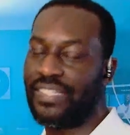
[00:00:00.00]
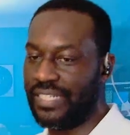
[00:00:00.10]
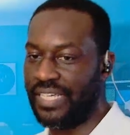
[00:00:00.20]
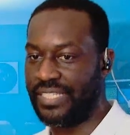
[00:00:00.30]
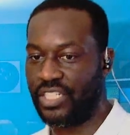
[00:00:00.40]
For
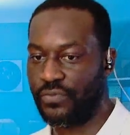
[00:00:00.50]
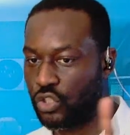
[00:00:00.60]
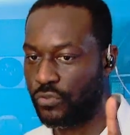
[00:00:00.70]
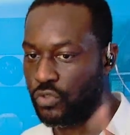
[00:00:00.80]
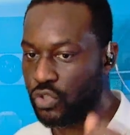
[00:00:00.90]
those of you who are
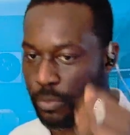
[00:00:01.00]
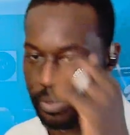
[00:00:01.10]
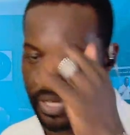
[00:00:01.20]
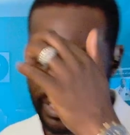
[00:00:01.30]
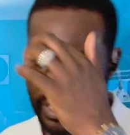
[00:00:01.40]
paying attention,
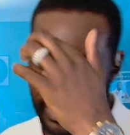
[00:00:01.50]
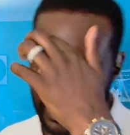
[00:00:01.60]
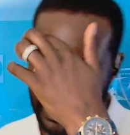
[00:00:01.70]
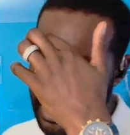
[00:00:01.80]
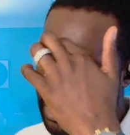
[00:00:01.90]

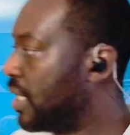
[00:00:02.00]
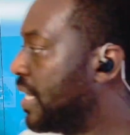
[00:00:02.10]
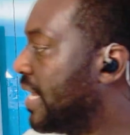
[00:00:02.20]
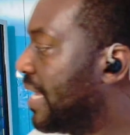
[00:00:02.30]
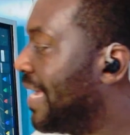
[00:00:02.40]
it
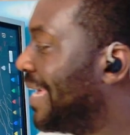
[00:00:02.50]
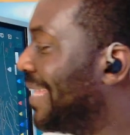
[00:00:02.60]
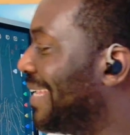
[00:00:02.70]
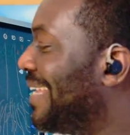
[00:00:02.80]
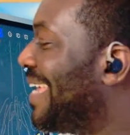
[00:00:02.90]

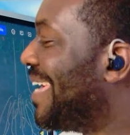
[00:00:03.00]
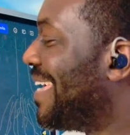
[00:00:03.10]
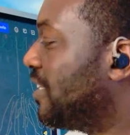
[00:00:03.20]
leads to,